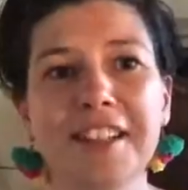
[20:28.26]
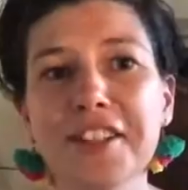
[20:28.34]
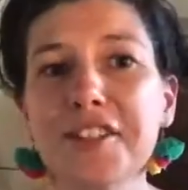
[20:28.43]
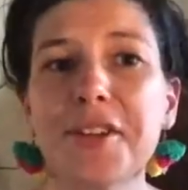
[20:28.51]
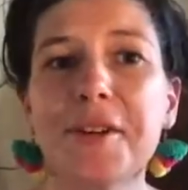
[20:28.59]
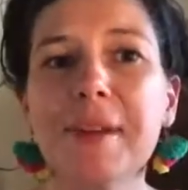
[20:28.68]
Now
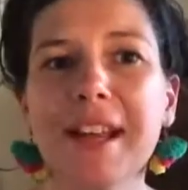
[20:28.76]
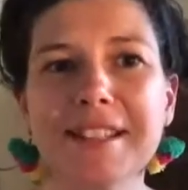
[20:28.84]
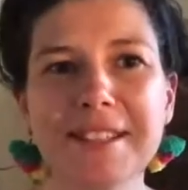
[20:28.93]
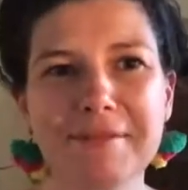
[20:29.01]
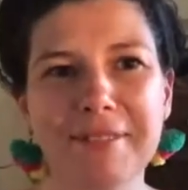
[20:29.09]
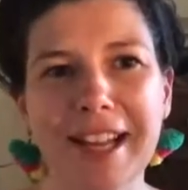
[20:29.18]
let's talk about
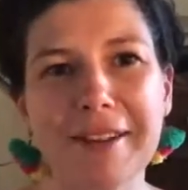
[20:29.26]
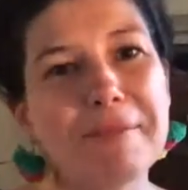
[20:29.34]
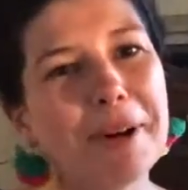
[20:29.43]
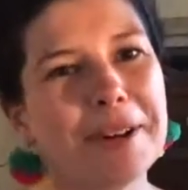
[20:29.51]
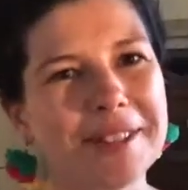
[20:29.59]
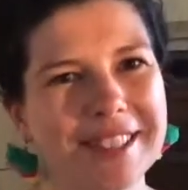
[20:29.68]
some
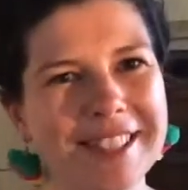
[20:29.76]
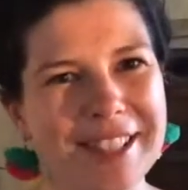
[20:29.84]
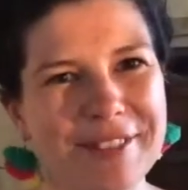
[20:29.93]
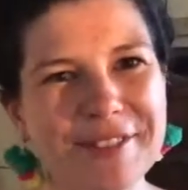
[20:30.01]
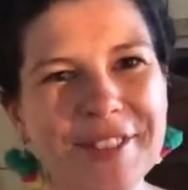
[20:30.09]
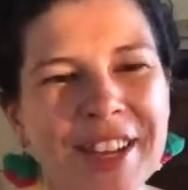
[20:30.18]

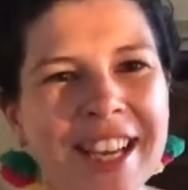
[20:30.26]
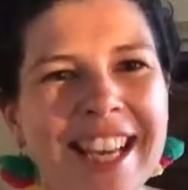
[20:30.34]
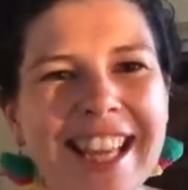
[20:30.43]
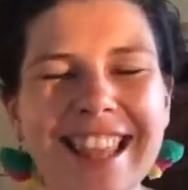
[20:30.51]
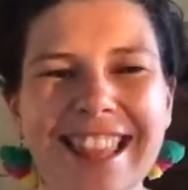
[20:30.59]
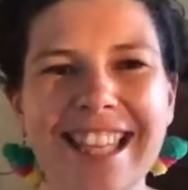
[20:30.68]
positive
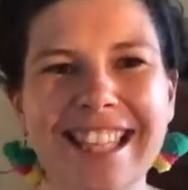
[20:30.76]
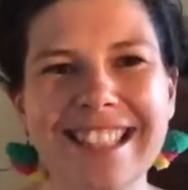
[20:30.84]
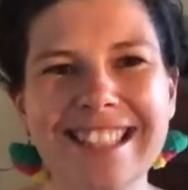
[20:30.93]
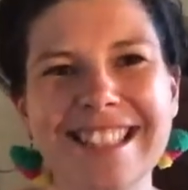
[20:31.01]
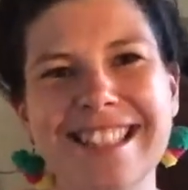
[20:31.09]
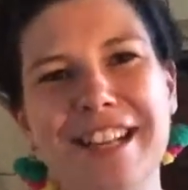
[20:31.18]

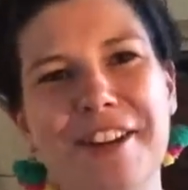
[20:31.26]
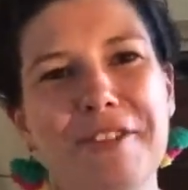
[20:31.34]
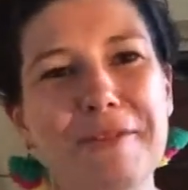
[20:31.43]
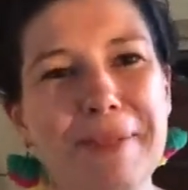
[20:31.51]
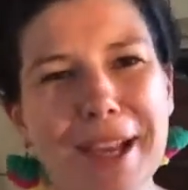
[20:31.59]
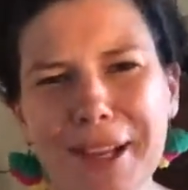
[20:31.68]
things instead
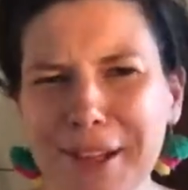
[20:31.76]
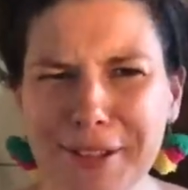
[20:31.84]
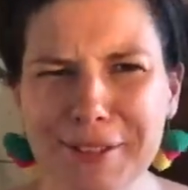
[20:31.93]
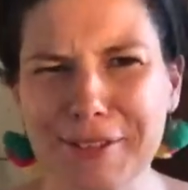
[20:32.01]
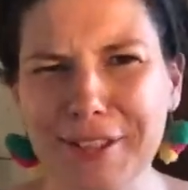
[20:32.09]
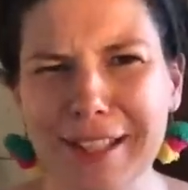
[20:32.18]
of making
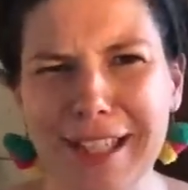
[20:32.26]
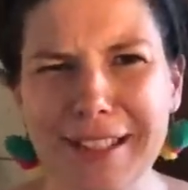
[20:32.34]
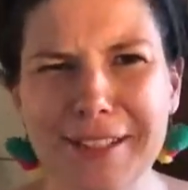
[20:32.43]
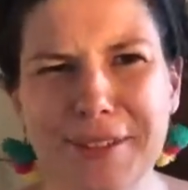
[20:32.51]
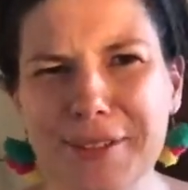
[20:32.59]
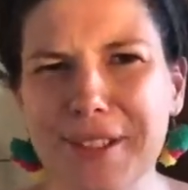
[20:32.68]
you feel like
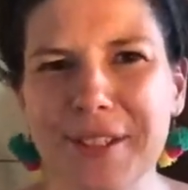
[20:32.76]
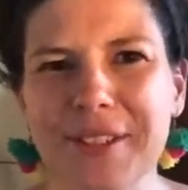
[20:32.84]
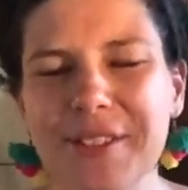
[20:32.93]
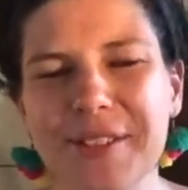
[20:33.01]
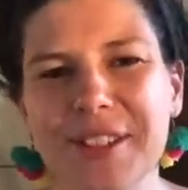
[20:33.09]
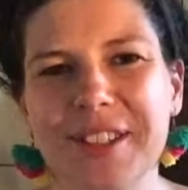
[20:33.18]
you're doing
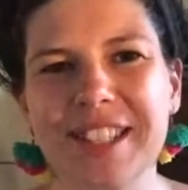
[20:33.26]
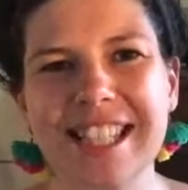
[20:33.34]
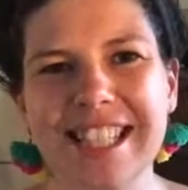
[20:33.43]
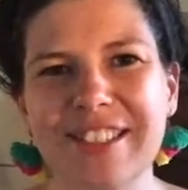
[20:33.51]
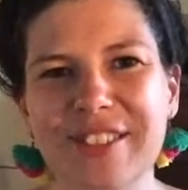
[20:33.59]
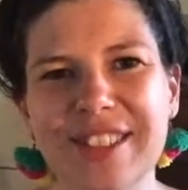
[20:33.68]
the wrong
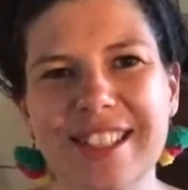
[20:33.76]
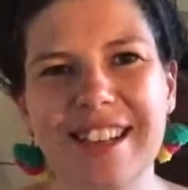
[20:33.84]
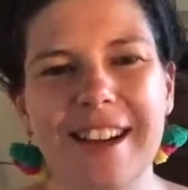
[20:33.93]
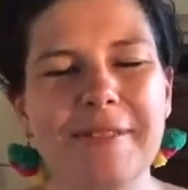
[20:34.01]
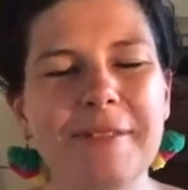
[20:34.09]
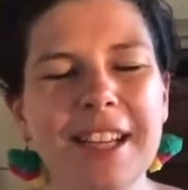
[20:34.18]
thing all the
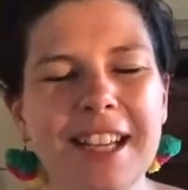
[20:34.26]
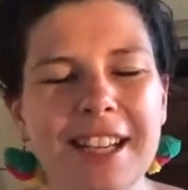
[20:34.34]
time.